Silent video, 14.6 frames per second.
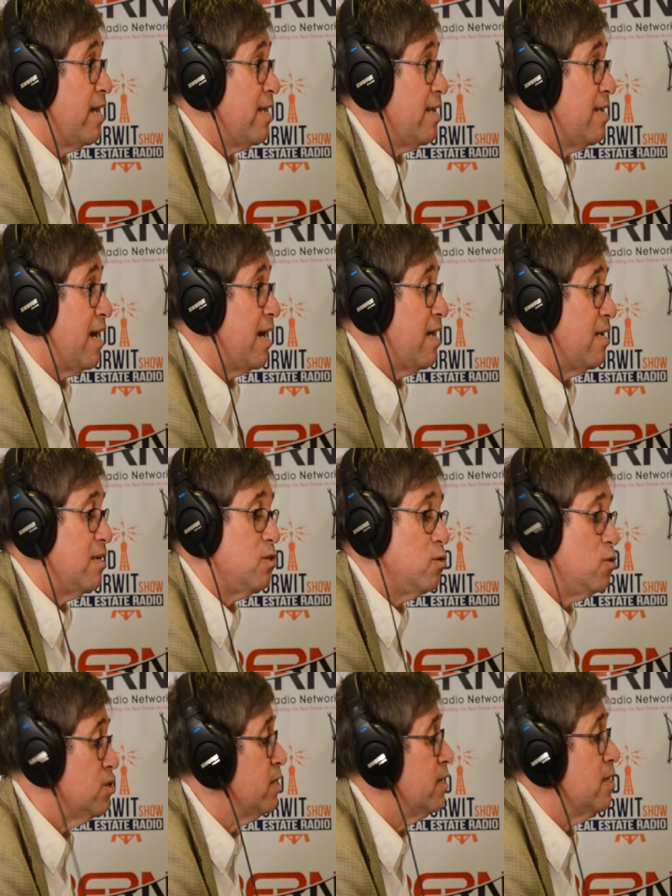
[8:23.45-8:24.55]
They, I, as
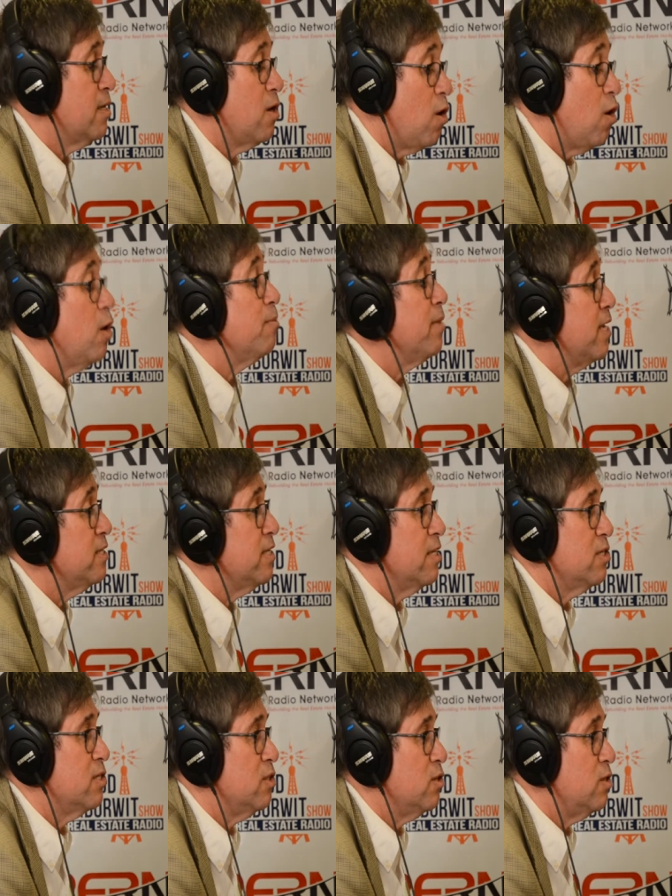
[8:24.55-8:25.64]
soon as they call me, I say,
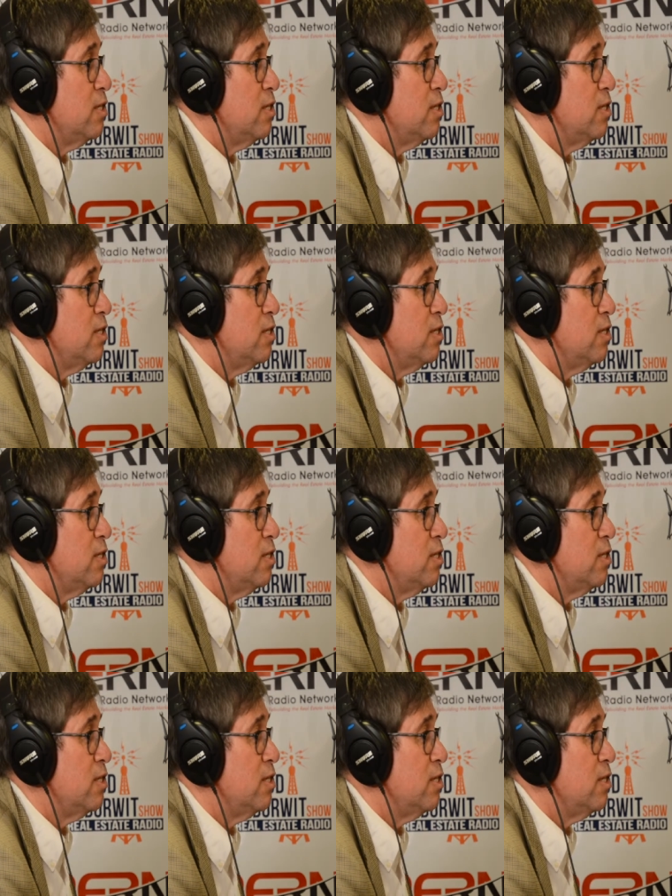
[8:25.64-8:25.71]
listen,